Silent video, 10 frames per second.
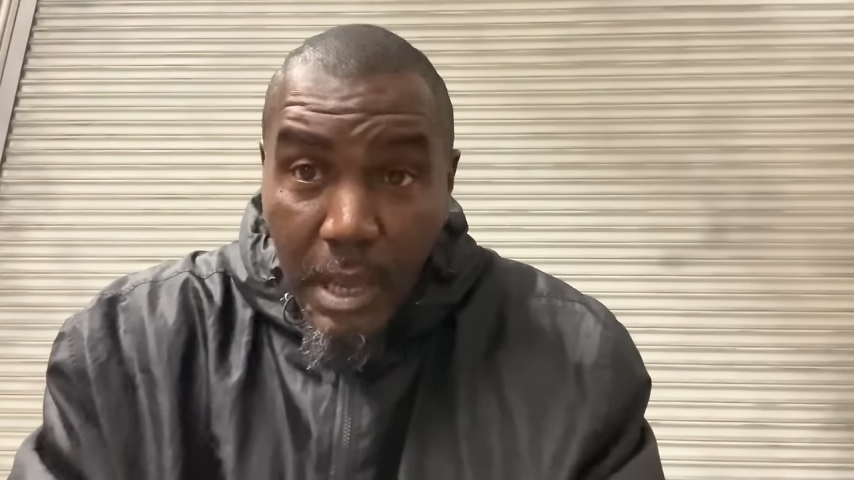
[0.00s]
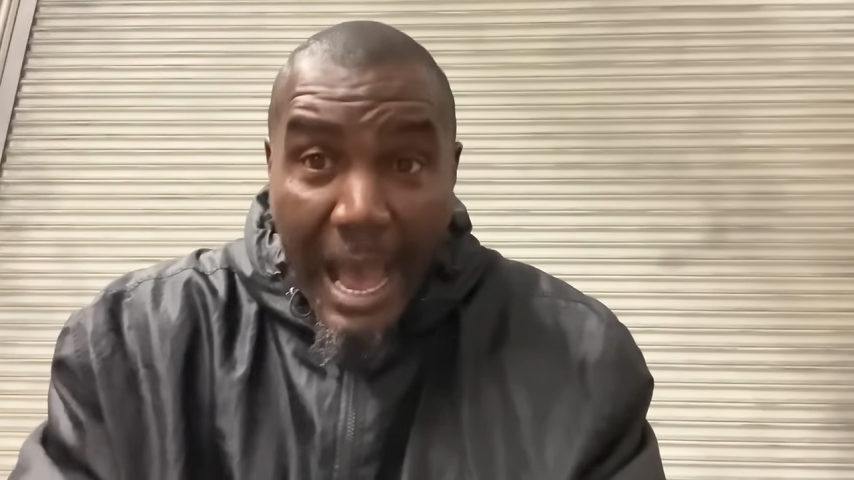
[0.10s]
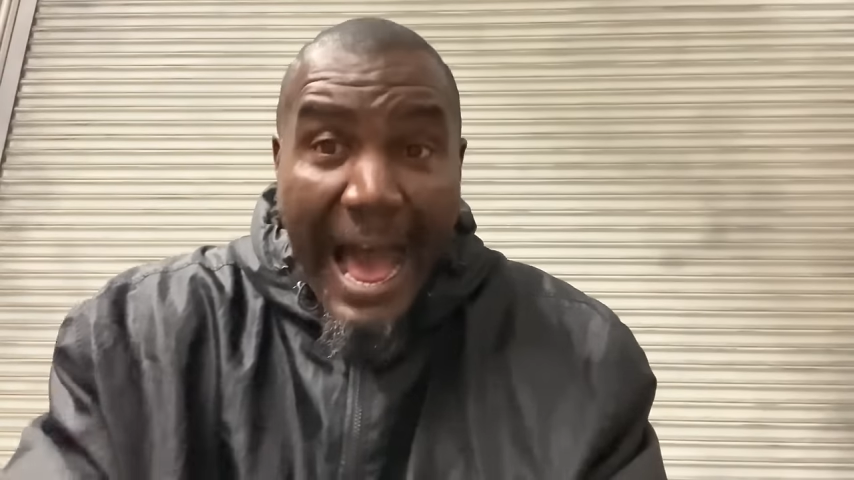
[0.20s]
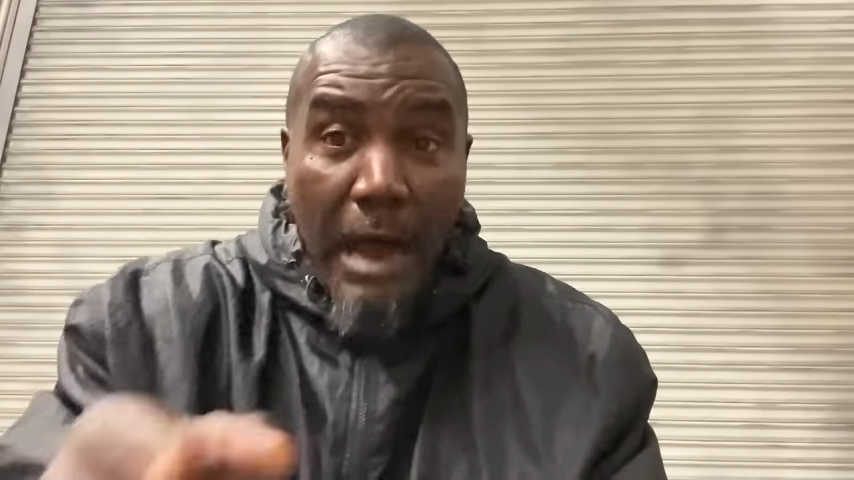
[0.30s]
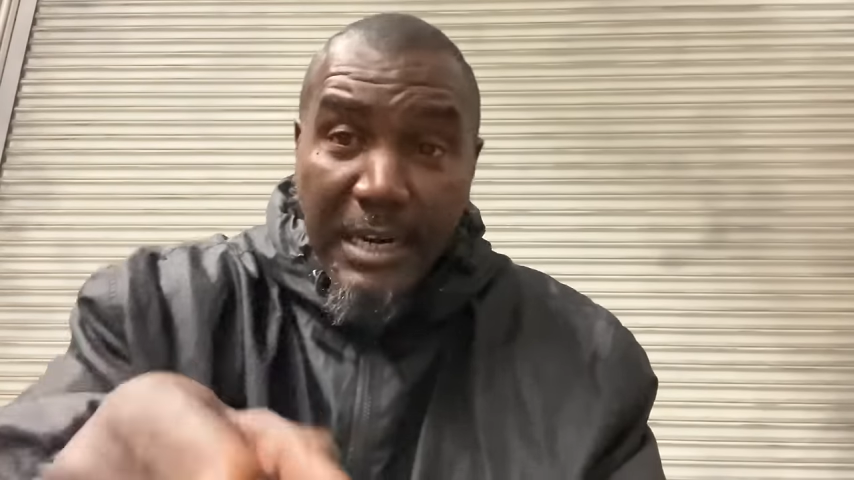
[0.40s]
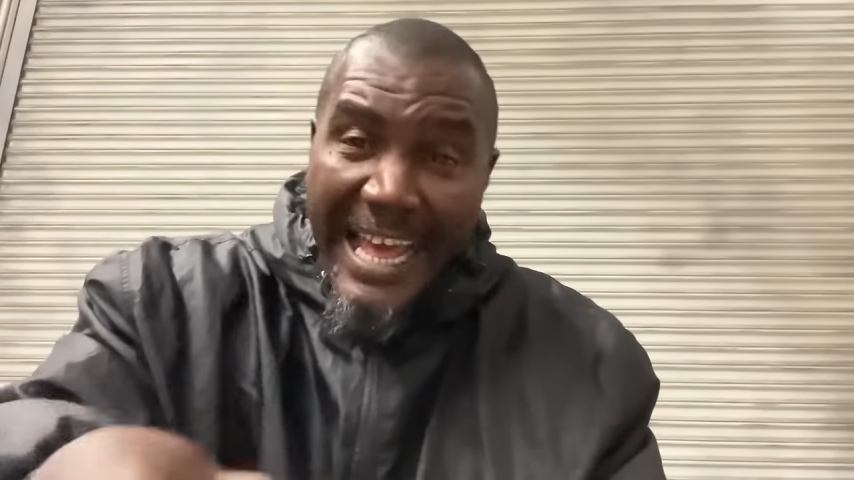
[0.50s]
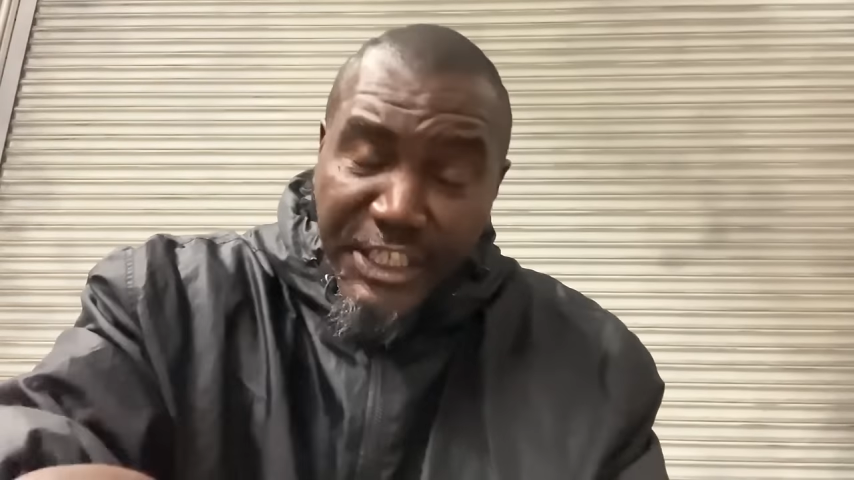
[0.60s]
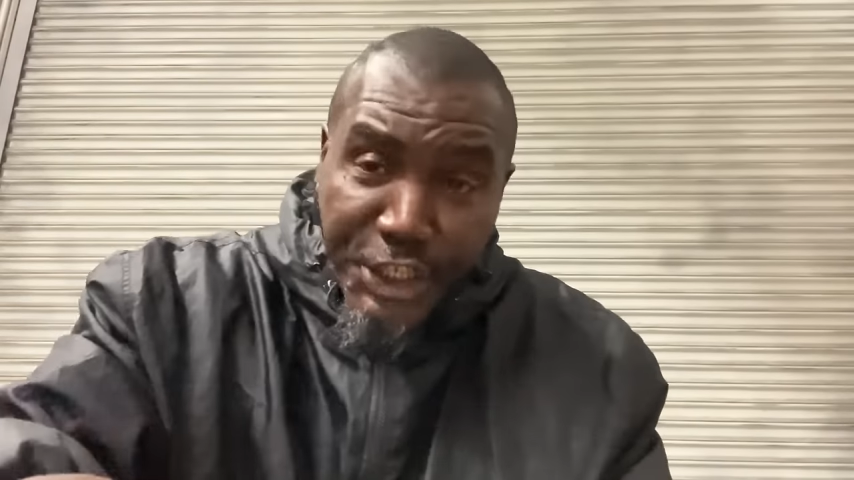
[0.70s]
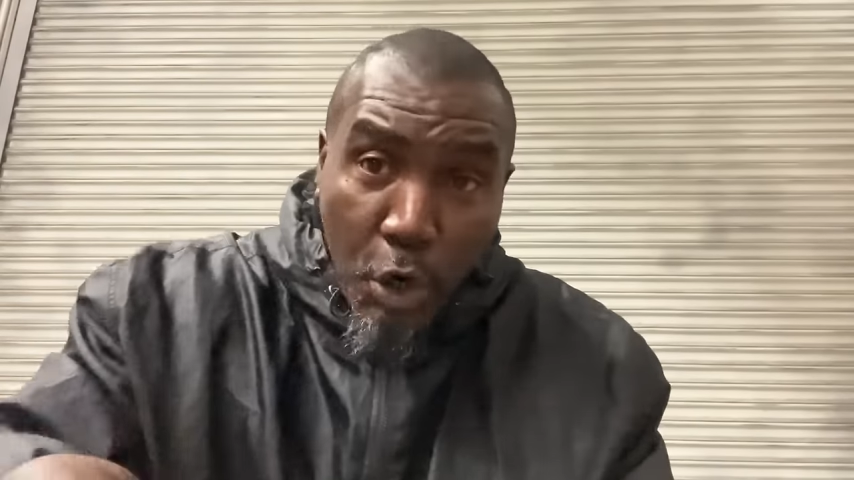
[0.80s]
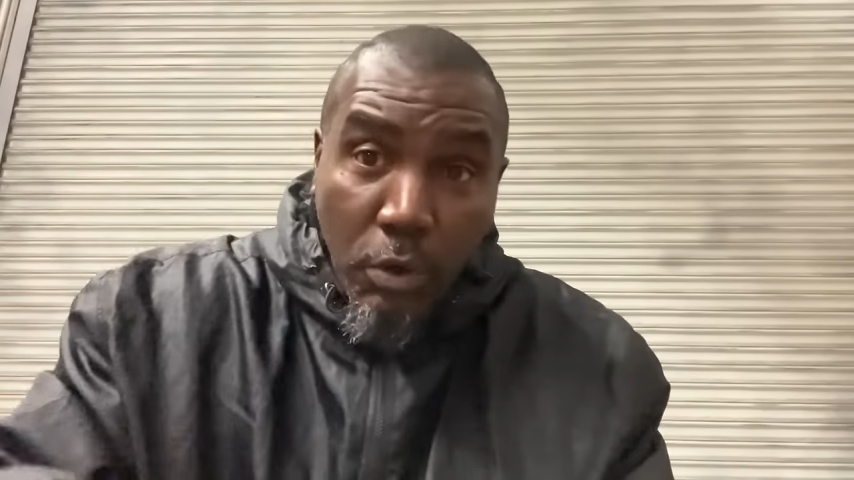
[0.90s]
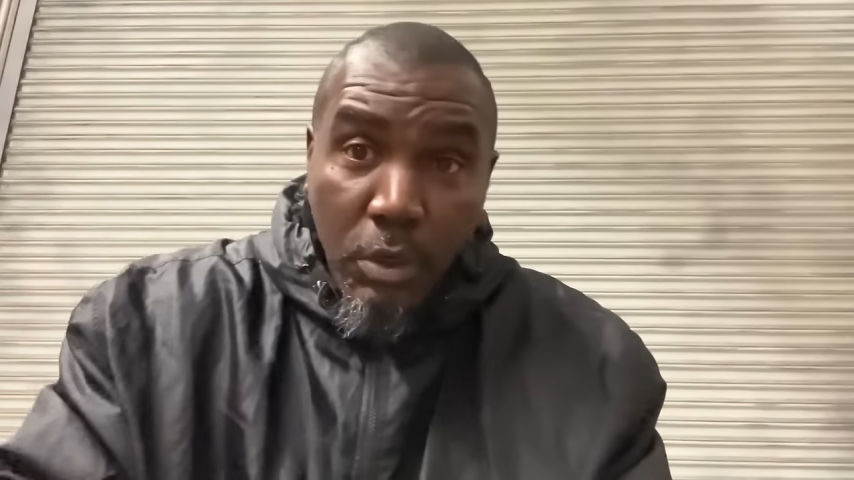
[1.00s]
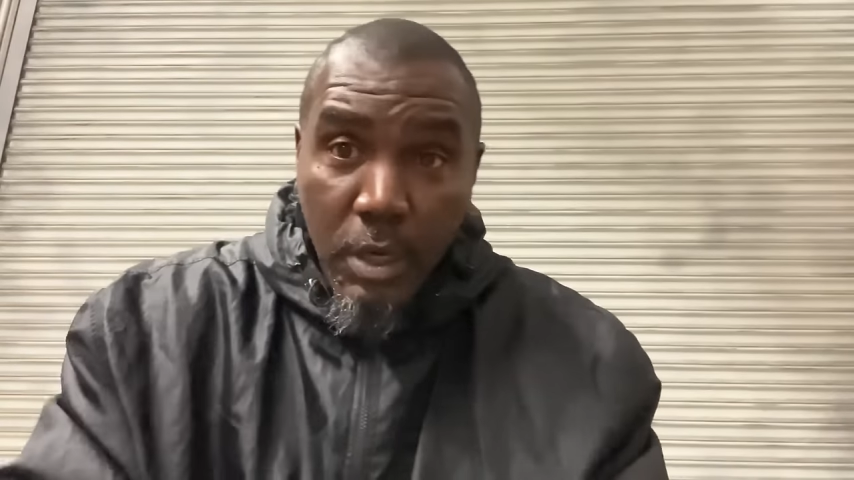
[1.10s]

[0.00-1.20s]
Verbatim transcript: I'll let you